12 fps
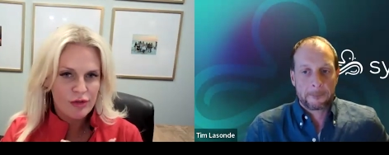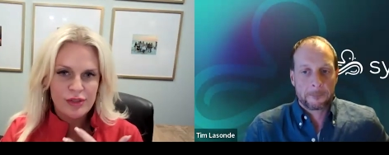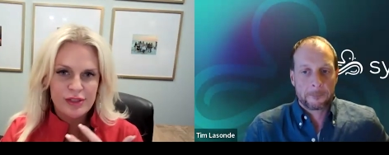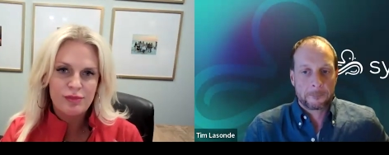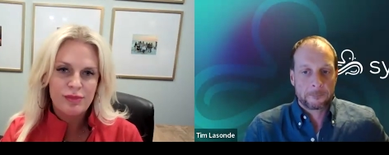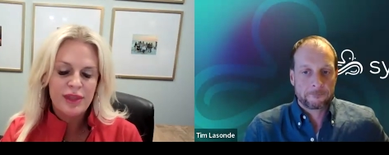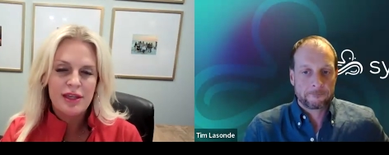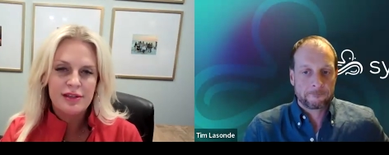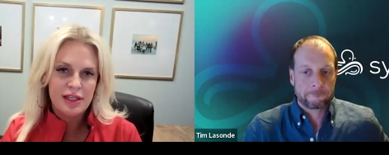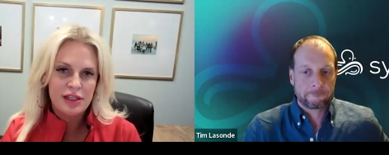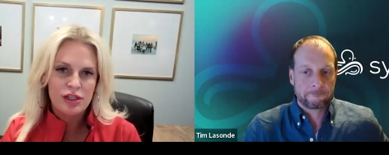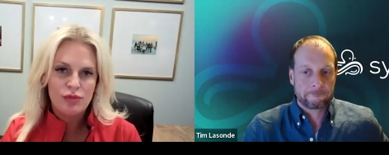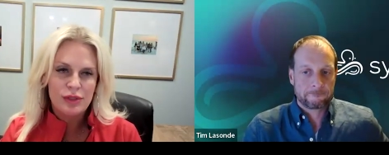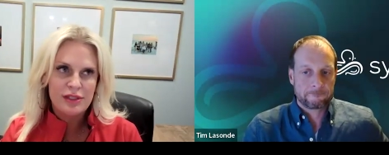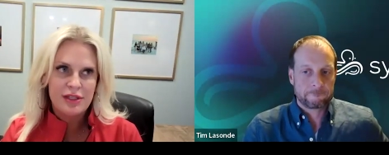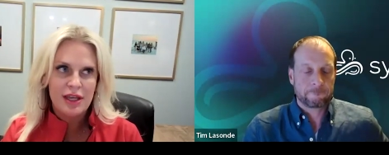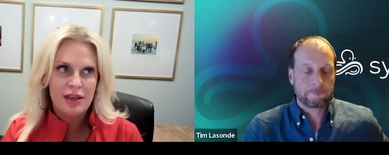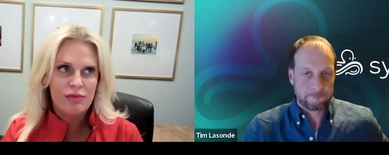Speaker 1: or, or some things that you
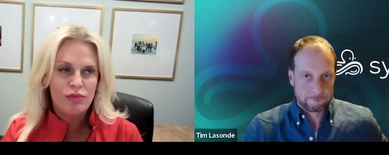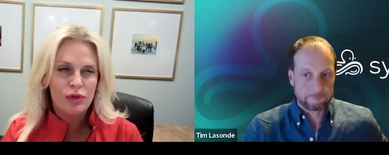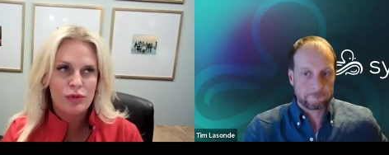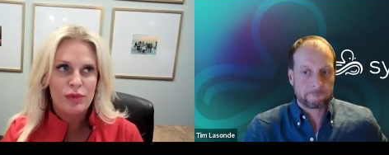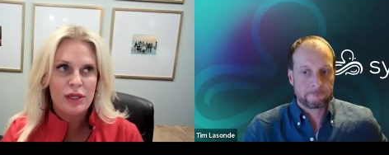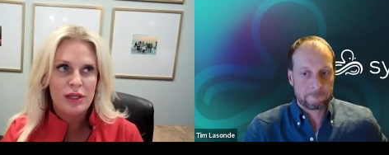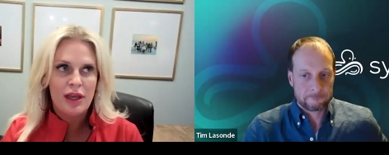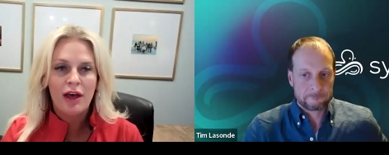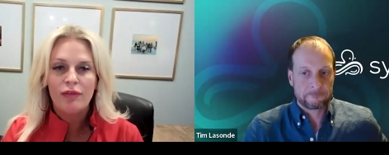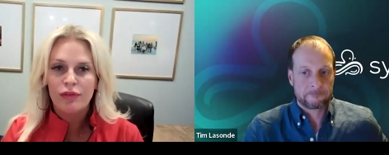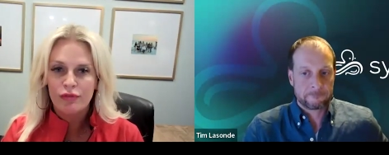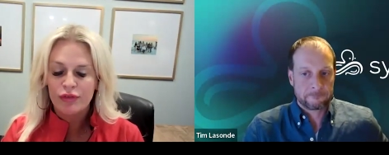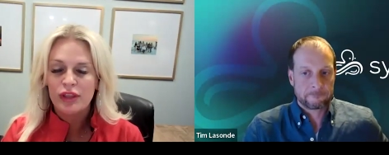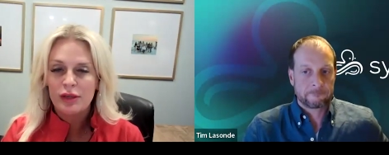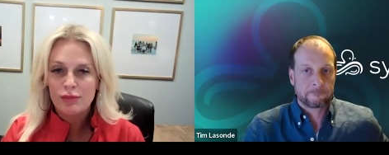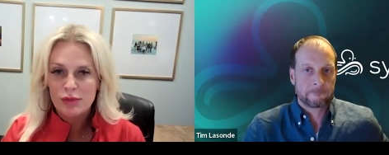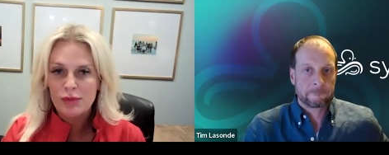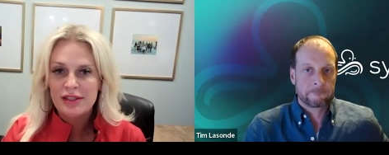would say would be helpful
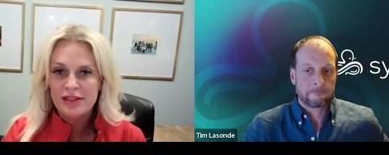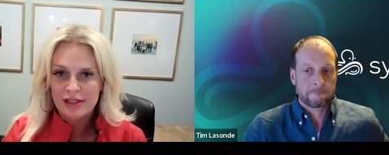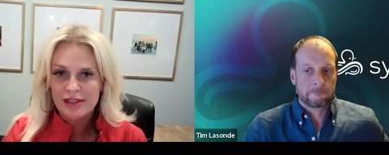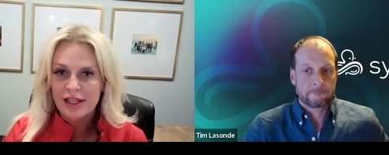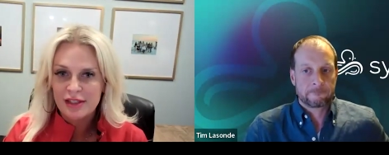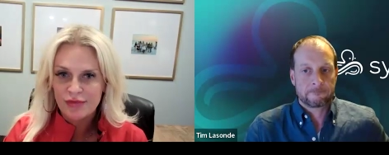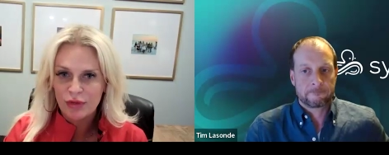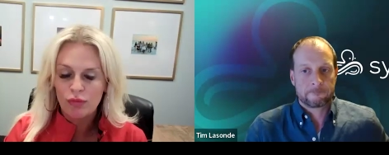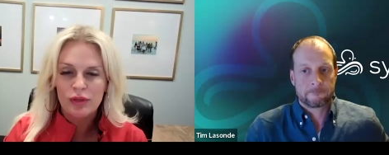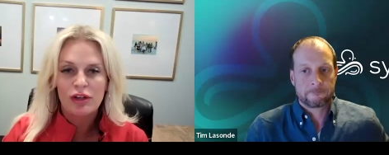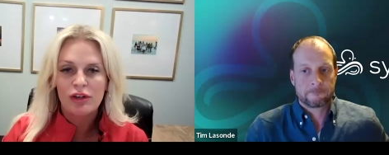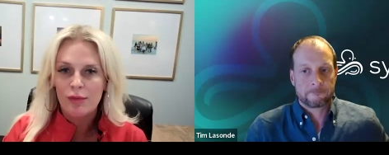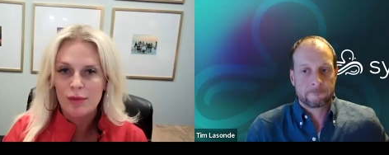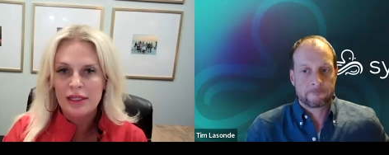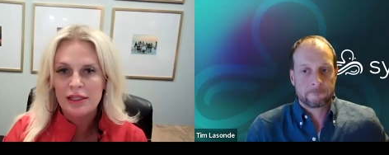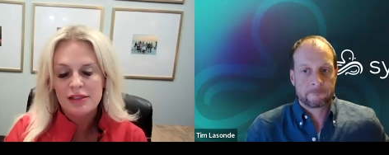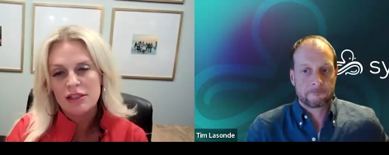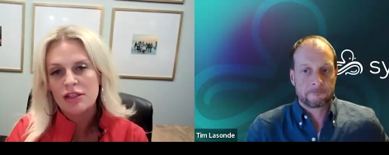for them to be successful when they're
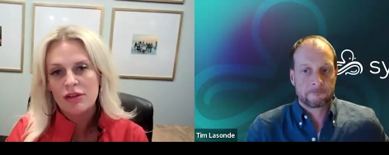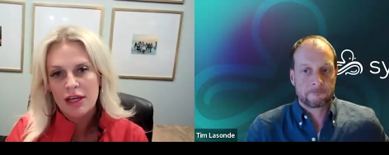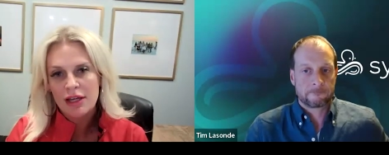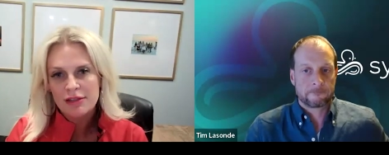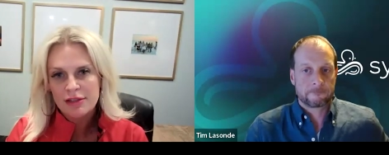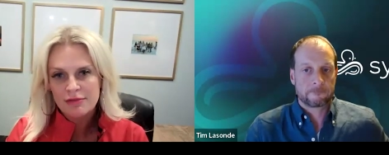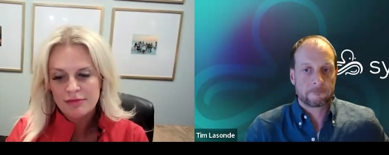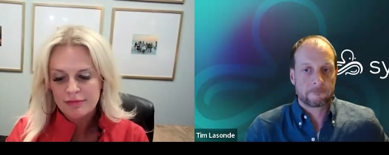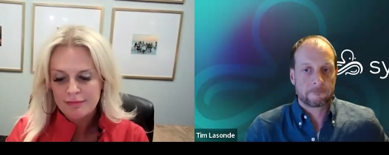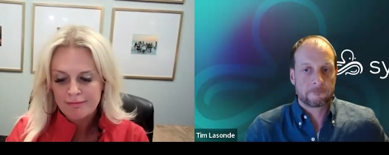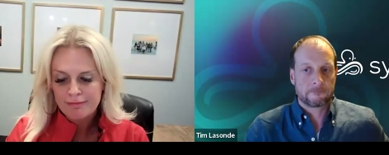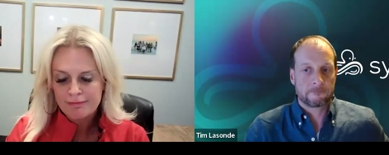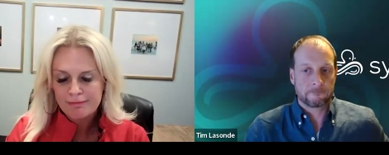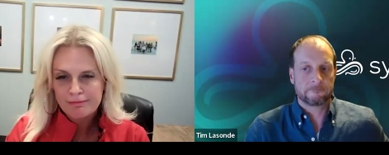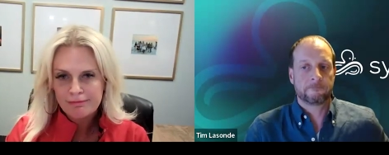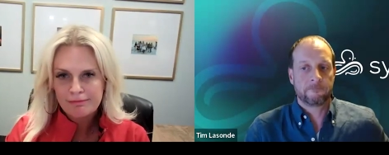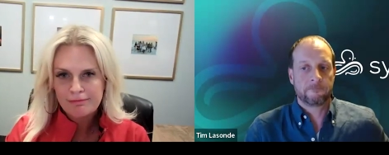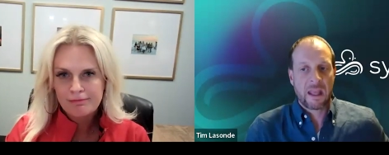coming into you guys?
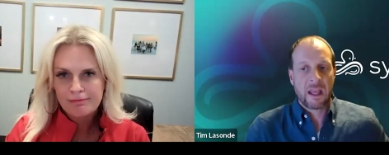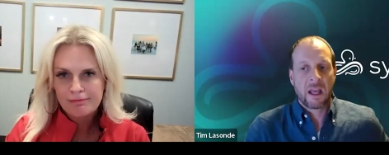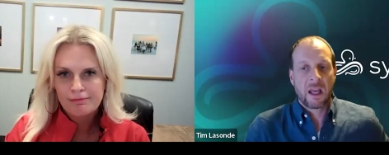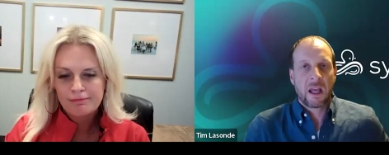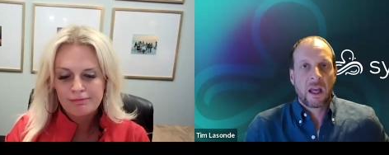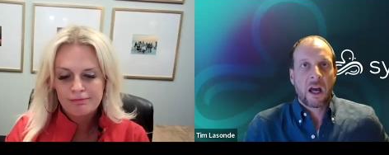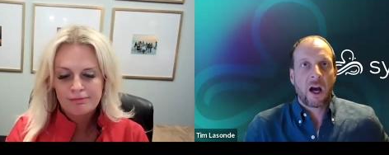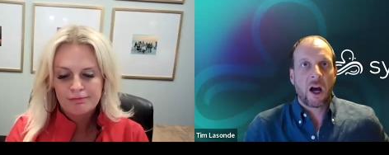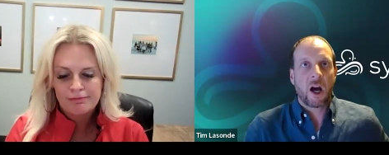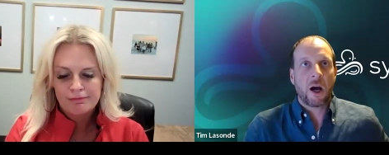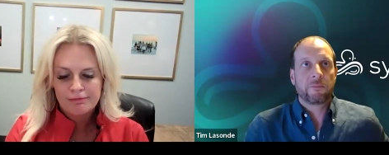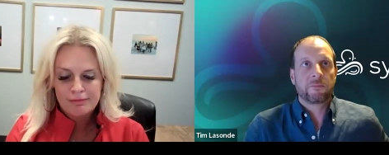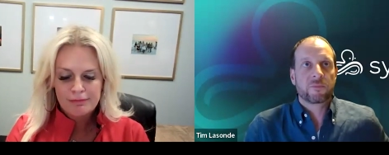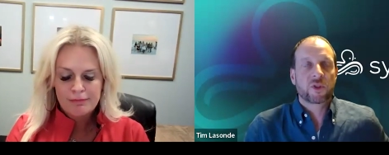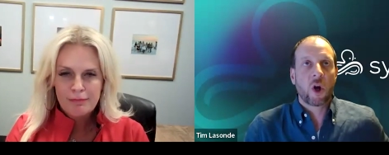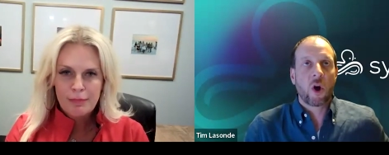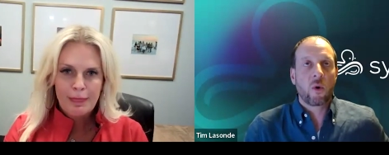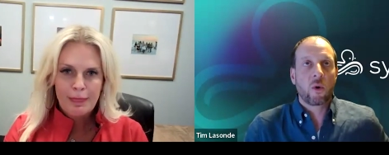
Speaker 2: Mm-hmm. Um,
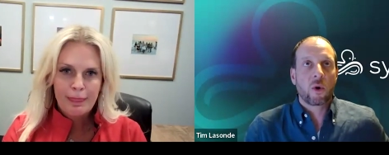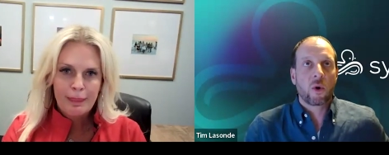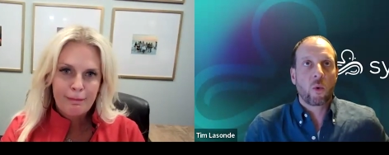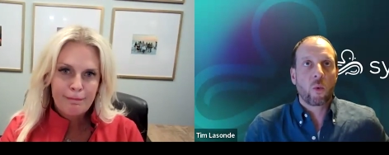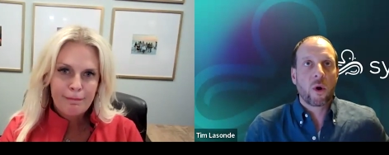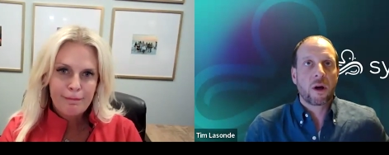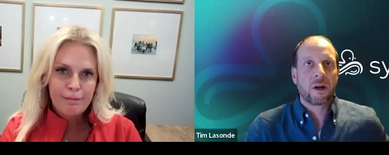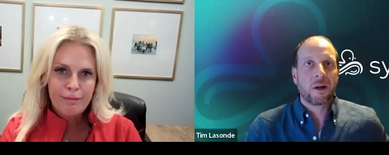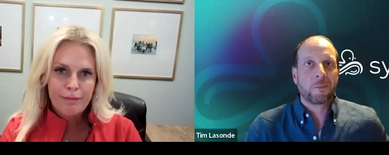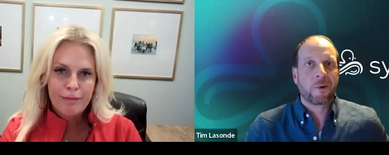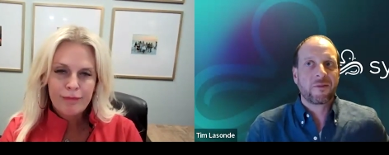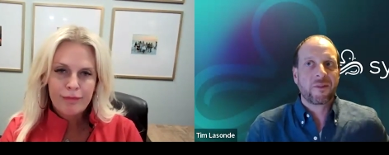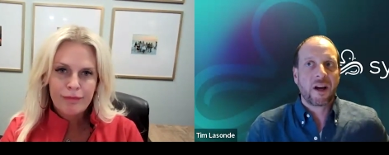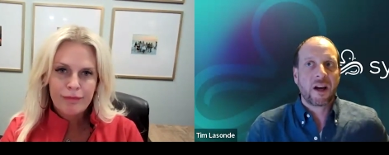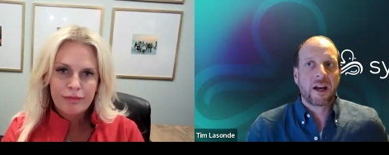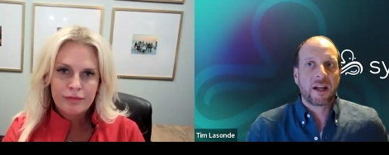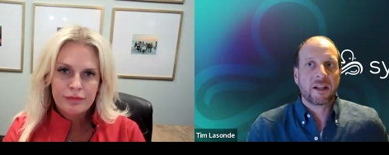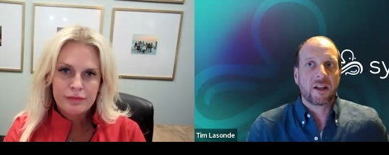so we're going to
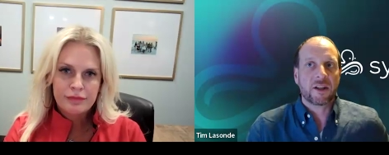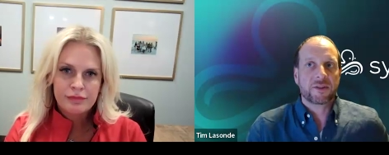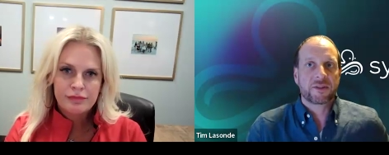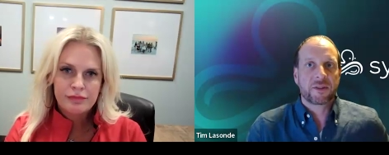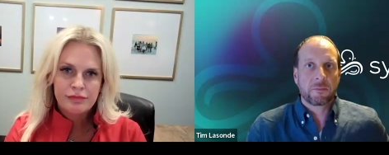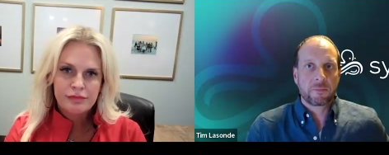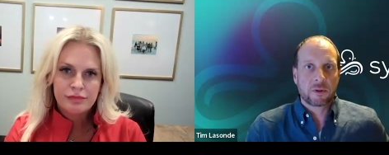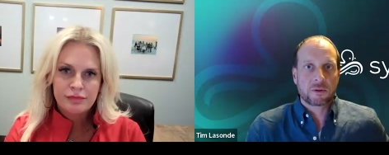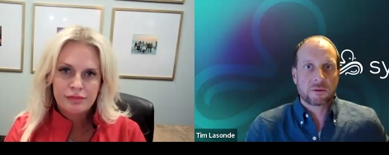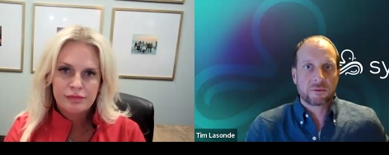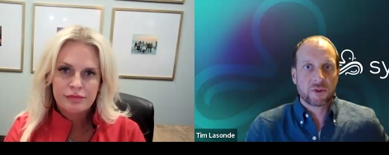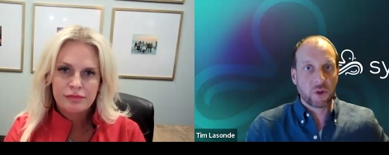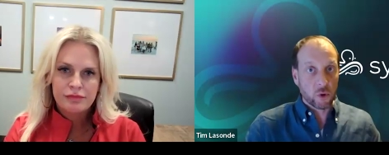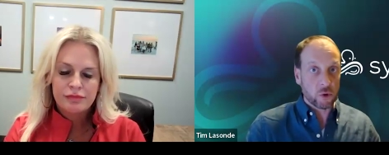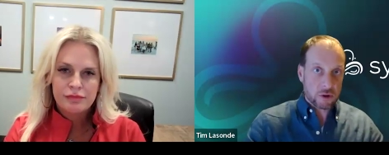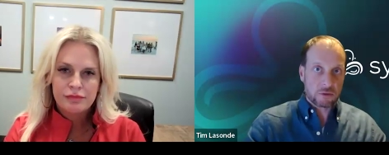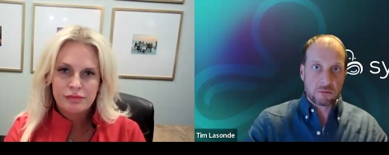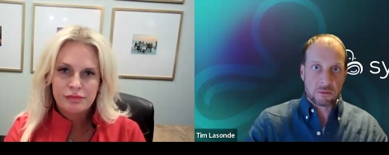provide a simple
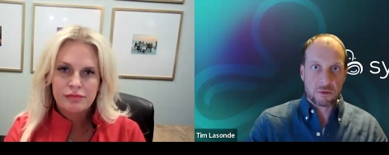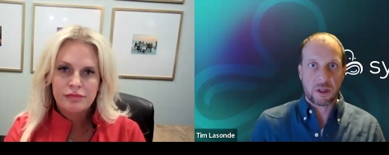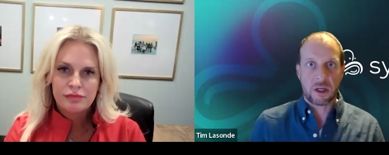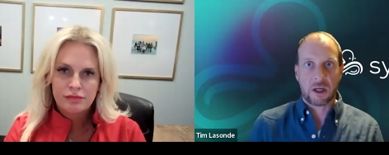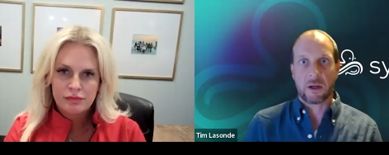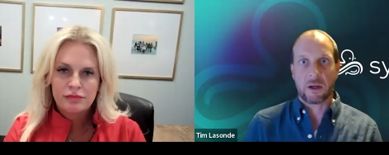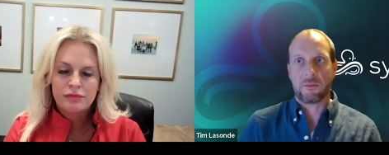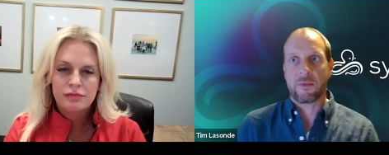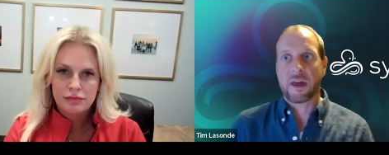solution um,